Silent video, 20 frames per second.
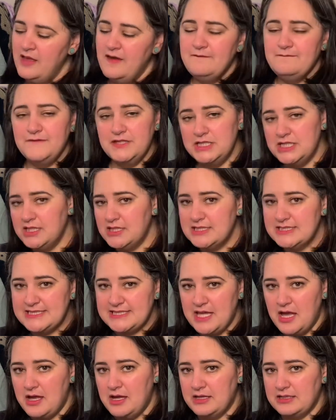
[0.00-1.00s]
Vanilla
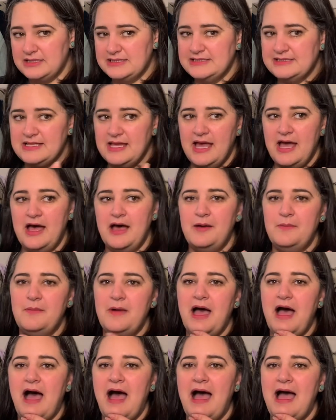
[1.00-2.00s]
socks.
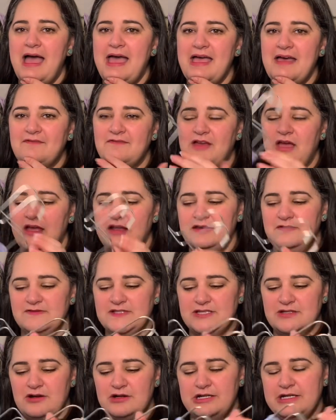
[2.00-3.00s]
I have kind of
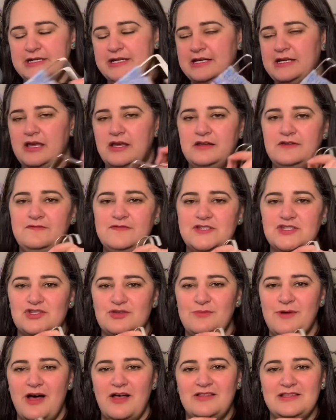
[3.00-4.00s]
started an unofficial
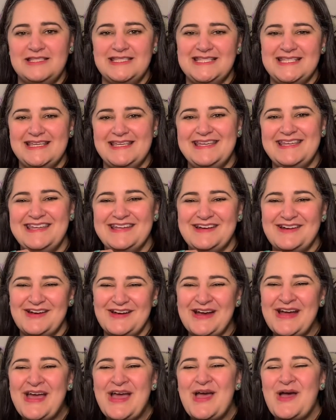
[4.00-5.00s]
policy
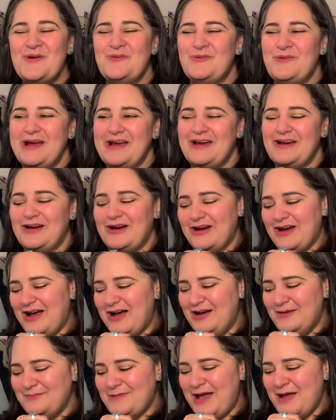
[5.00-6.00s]
here where
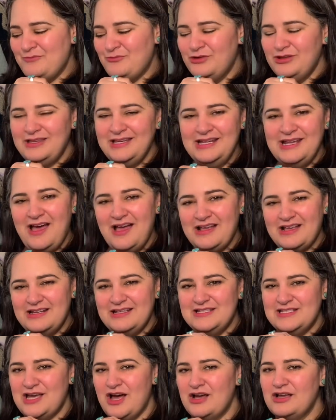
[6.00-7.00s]
I'm really not going
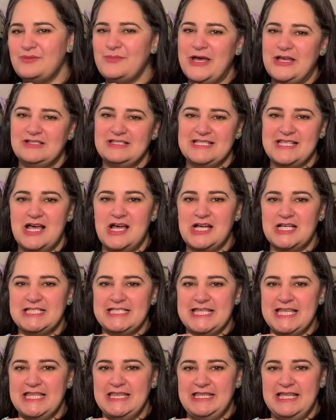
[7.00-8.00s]
to talk about socks
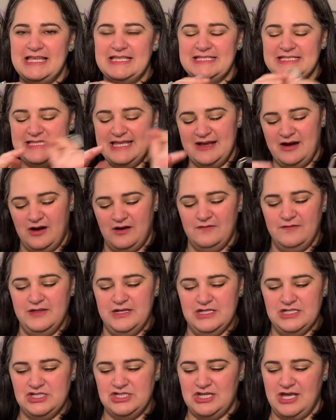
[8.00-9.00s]
unless they are
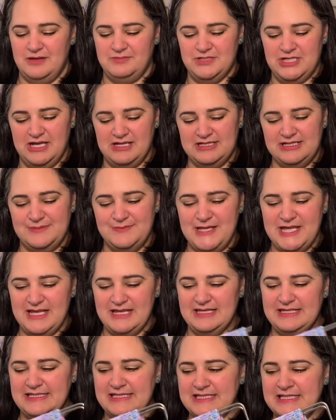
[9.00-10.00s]
finished objects,
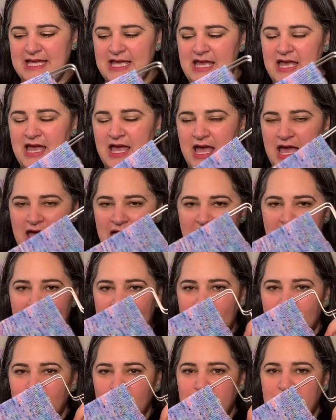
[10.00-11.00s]
because I
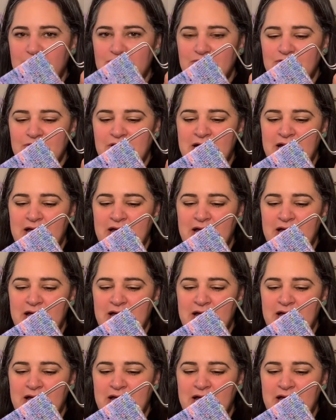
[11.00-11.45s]
don't know.